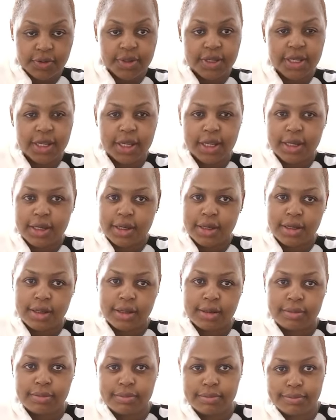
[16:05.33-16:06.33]
was like,
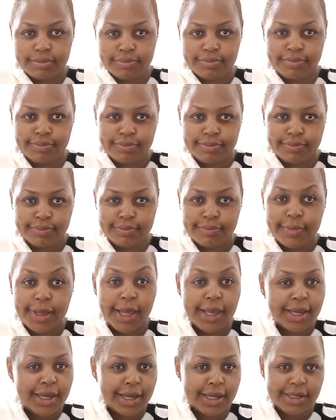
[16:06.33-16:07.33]
I
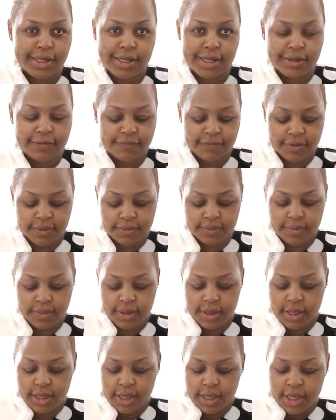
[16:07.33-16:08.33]
can't leave them.
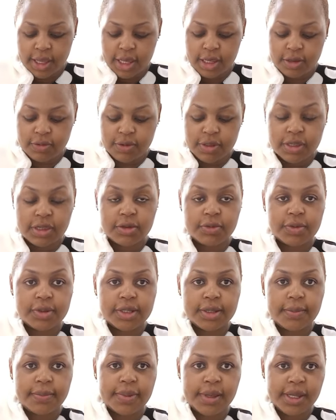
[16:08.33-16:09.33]
I wish there was a
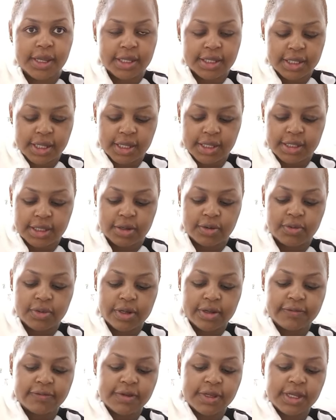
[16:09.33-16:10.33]
bigger size. I could
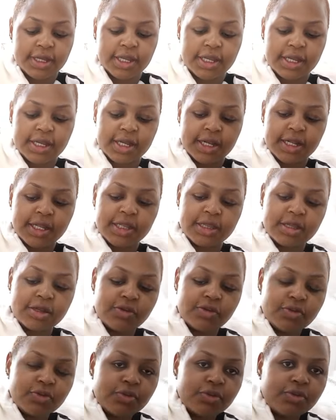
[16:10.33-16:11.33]
have taken at least
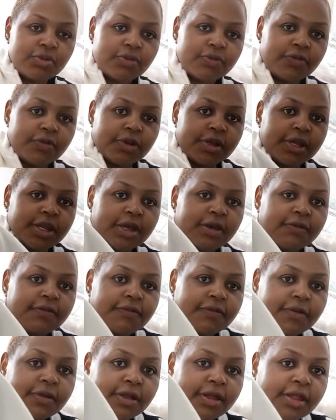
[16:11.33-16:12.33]
two for Dove.
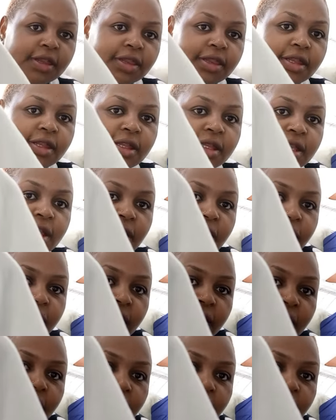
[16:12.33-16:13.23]
This is how they